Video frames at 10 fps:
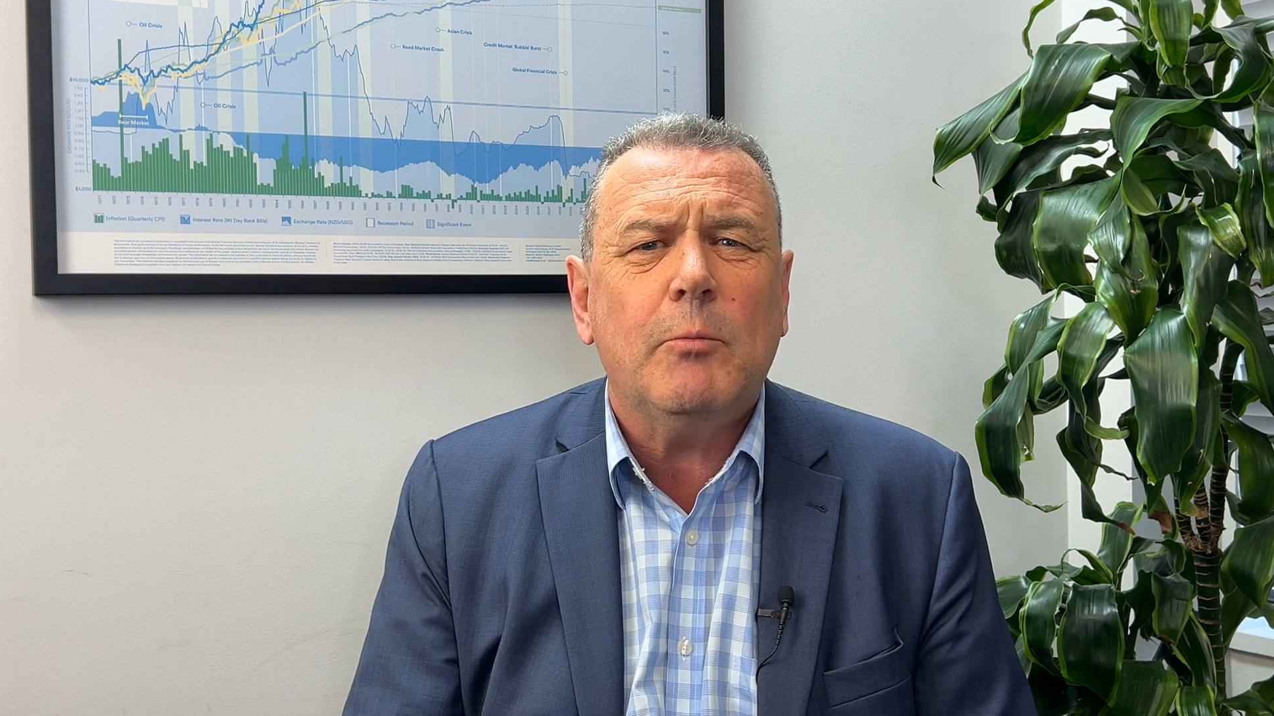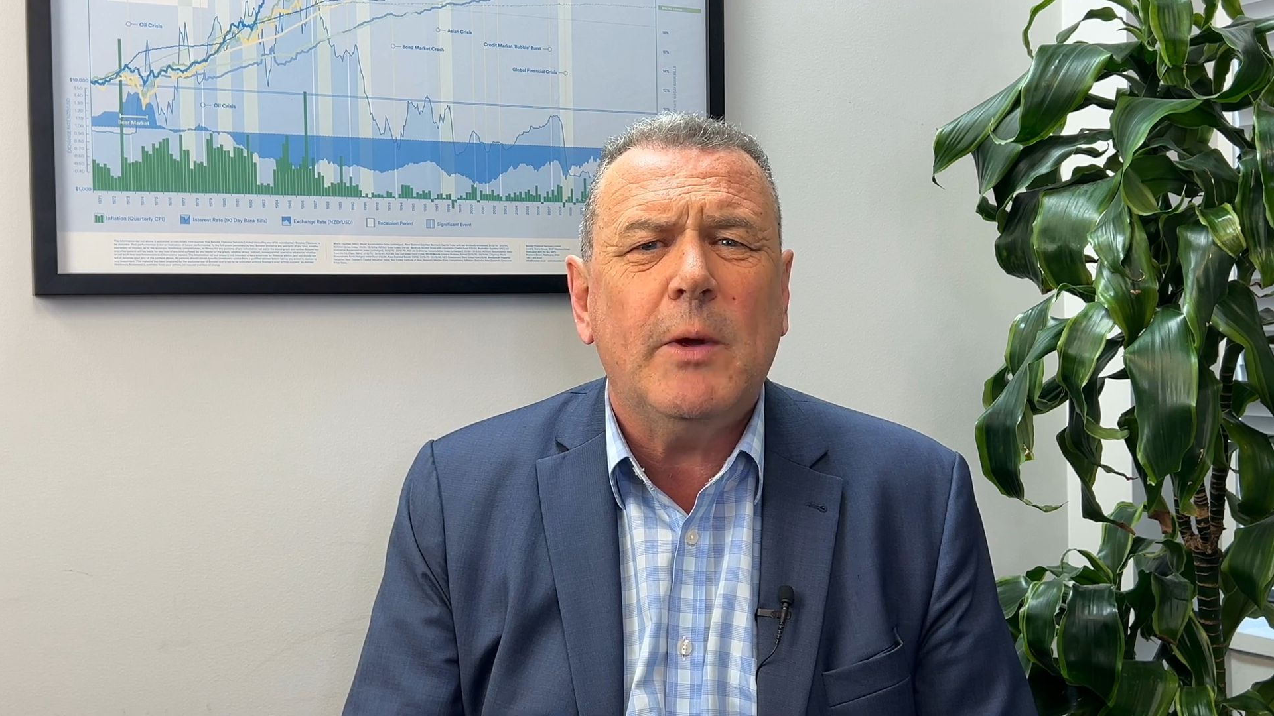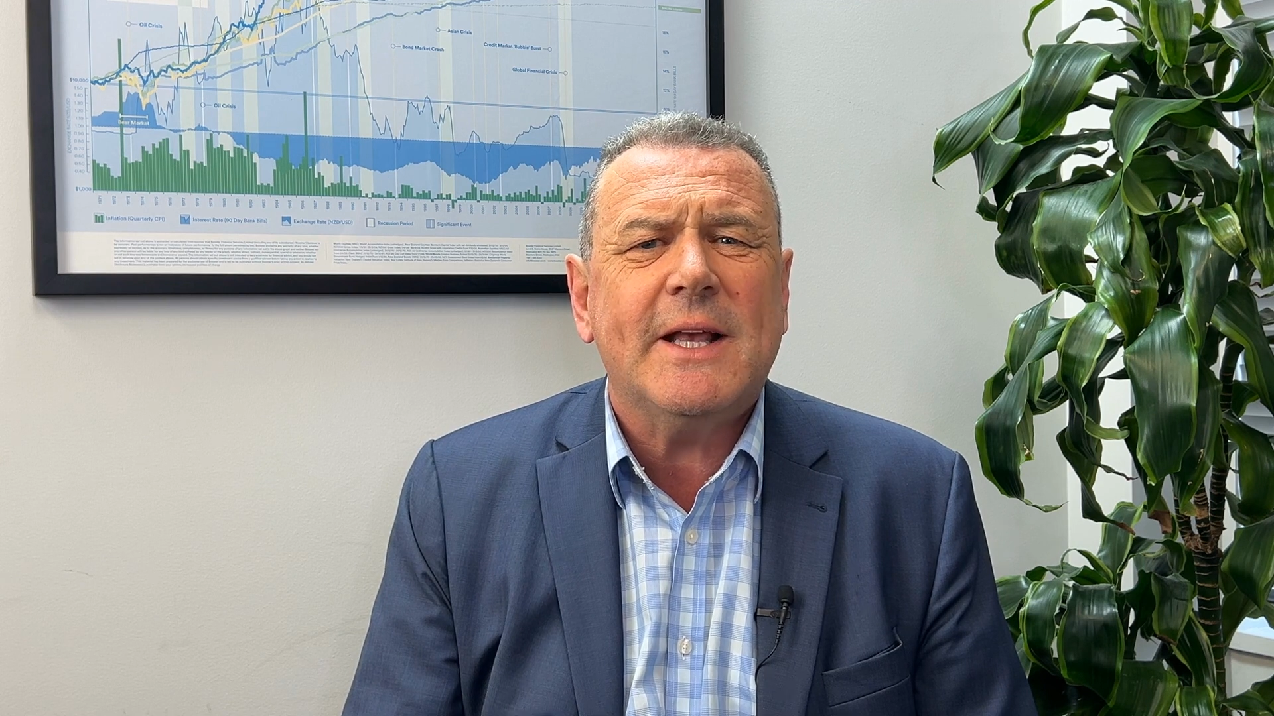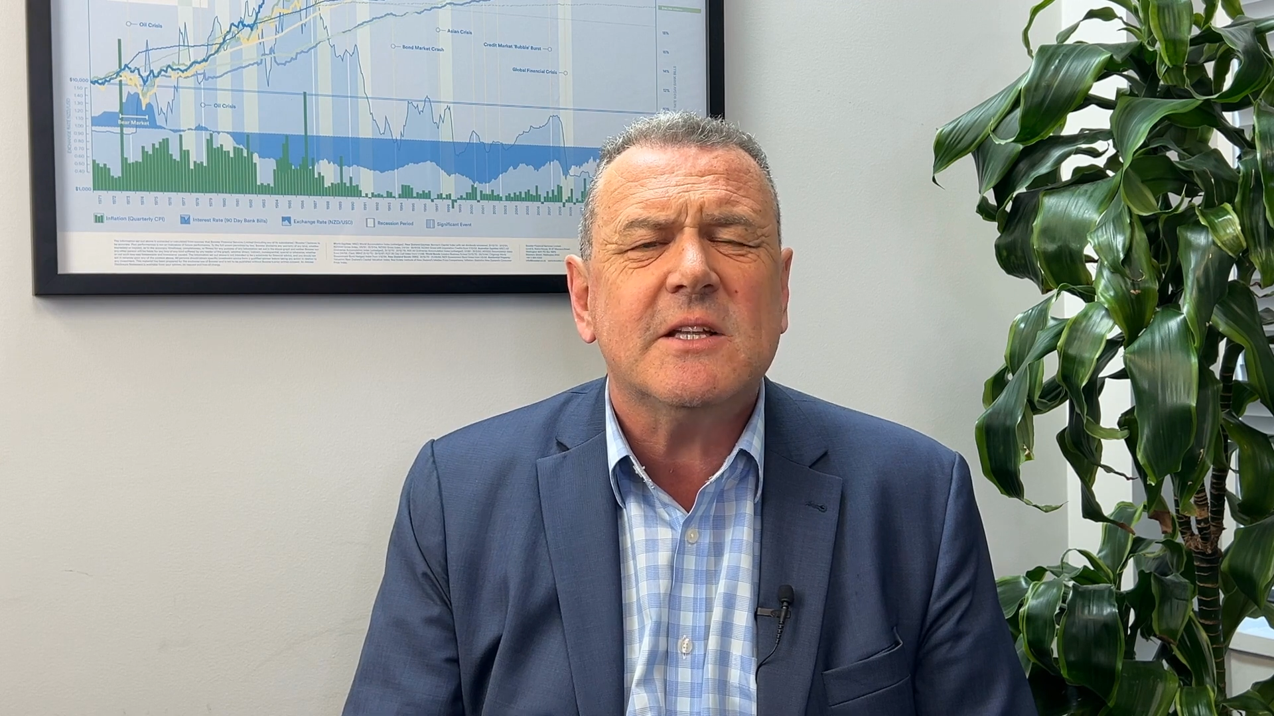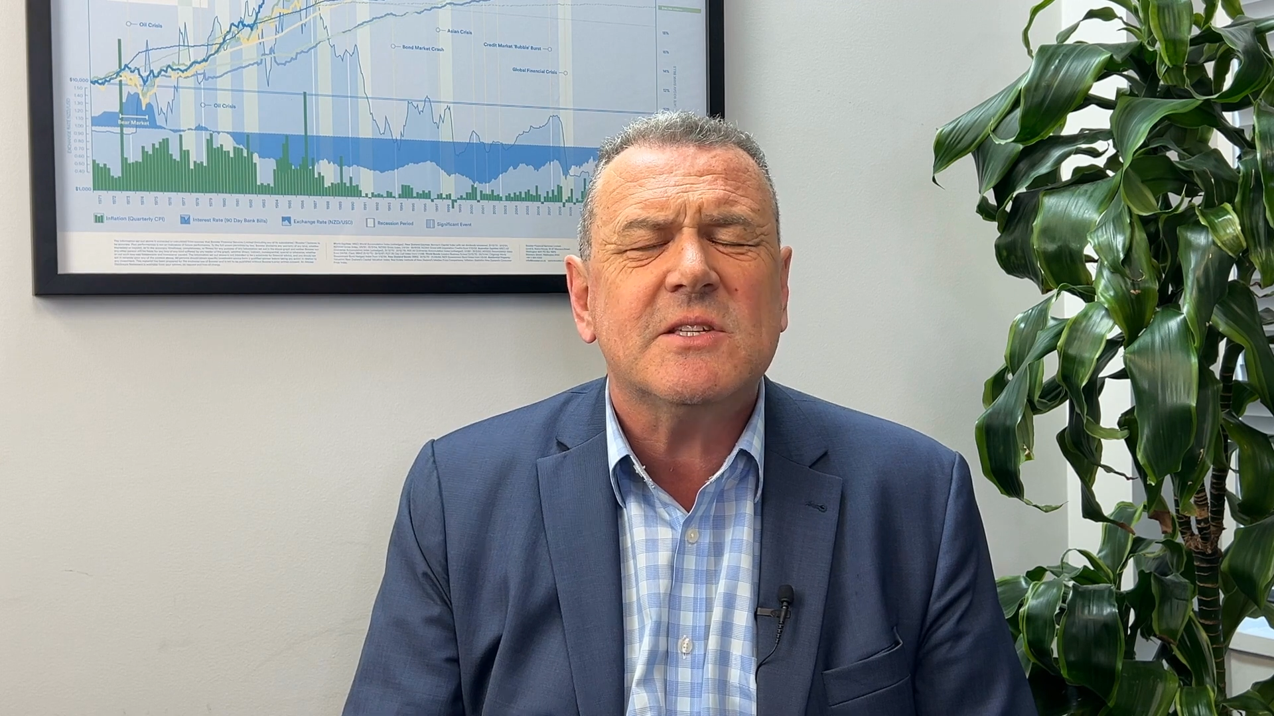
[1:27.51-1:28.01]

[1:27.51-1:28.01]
and we can